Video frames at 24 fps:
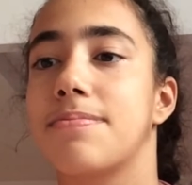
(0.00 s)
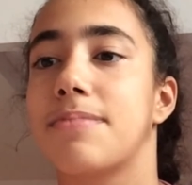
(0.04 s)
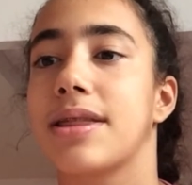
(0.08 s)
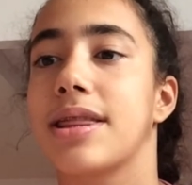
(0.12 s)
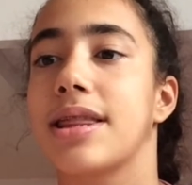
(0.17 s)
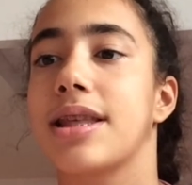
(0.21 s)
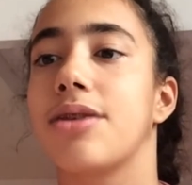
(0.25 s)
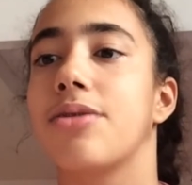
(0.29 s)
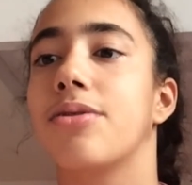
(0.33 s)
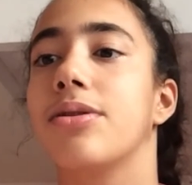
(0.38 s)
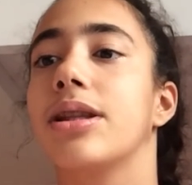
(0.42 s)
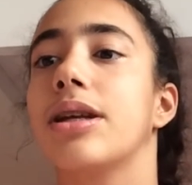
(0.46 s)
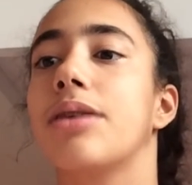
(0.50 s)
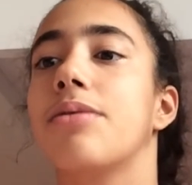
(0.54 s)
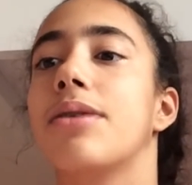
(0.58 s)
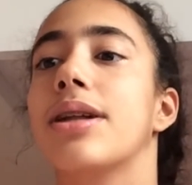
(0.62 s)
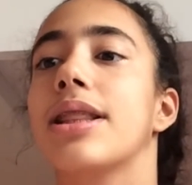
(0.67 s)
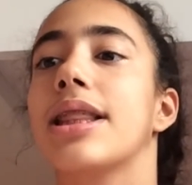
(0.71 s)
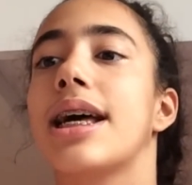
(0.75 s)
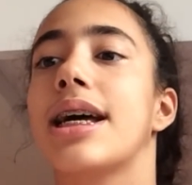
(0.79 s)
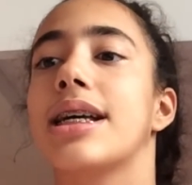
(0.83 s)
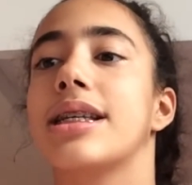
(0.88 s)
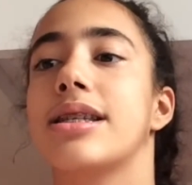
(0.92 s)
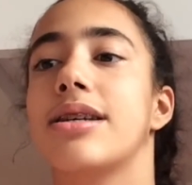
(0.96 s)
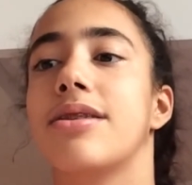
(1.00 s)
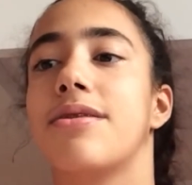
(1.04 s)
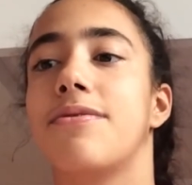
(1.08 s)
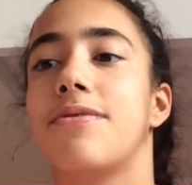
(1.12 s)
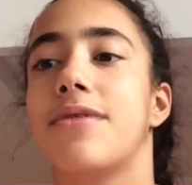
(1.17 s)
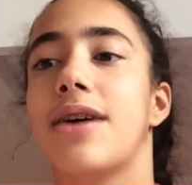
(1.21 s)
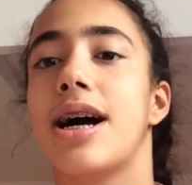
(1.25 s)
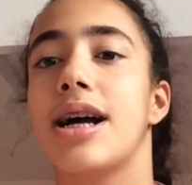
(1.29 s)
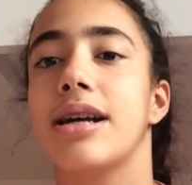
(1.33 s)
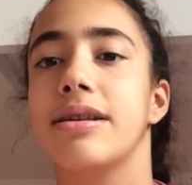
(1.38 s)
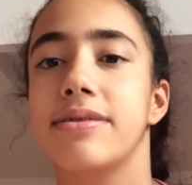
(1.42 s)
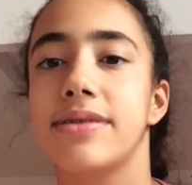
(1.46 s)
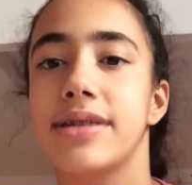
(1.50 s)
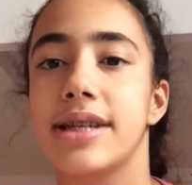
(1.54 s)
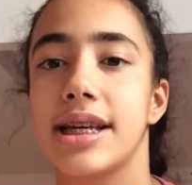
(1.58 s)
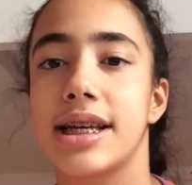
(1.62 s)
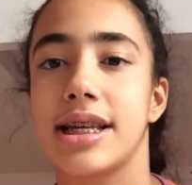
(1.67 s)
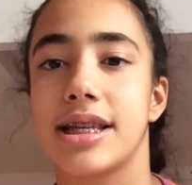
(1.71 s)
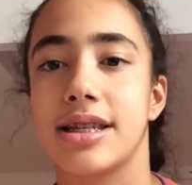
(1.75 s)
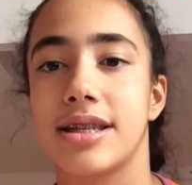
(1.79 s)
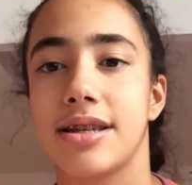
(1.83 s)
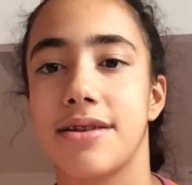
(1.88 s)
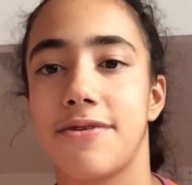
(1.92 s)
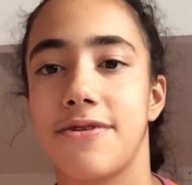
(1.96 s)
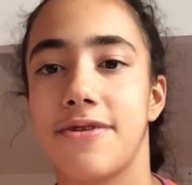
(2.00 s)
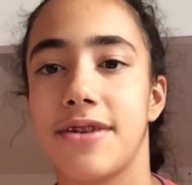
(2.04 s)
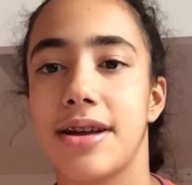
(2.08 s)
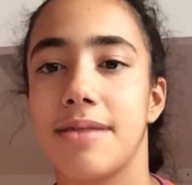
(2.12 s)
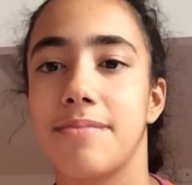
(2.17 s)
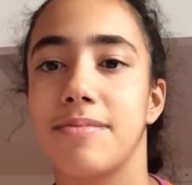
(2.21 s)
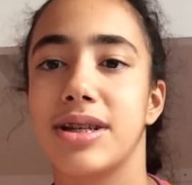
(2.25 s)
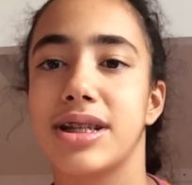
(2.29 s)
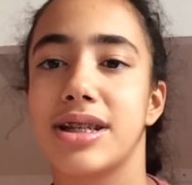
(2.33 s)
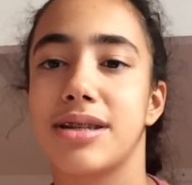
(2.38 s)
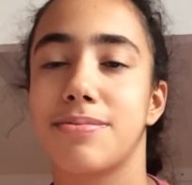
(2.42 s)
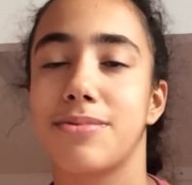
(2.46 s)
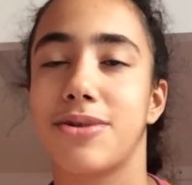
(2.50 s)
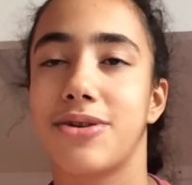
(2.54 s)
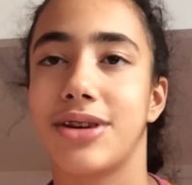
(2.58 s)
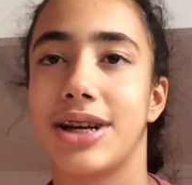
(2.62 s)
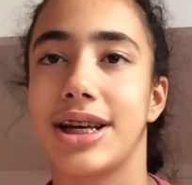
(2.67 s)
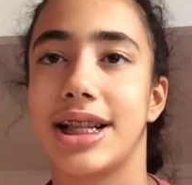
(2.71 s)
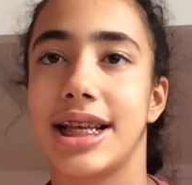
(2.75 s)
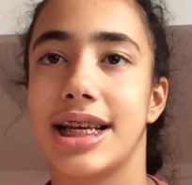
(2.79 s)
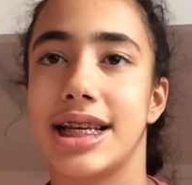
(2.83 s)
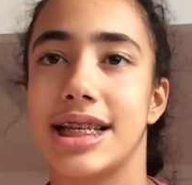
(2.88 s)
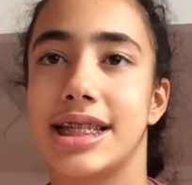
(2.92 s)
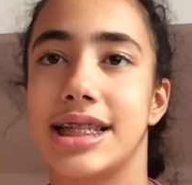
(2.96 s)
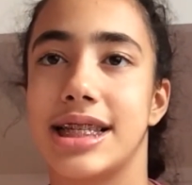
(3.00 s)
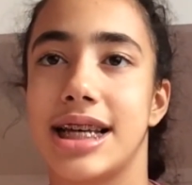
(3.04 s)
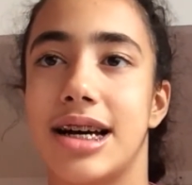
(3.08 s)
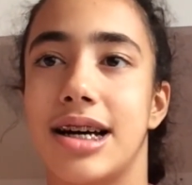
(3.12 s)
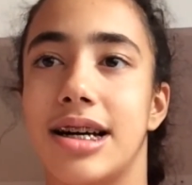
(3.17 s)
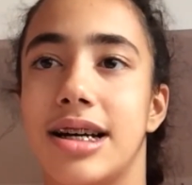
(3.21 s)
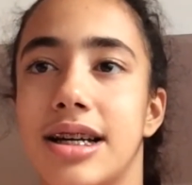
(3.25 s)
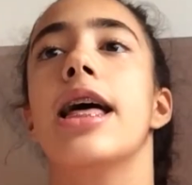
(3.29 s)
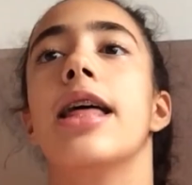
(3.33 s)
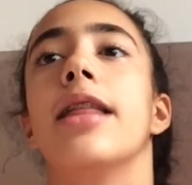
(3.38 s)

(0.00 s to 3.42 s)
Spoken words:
but the only one that survives is the famous Mona Lisa.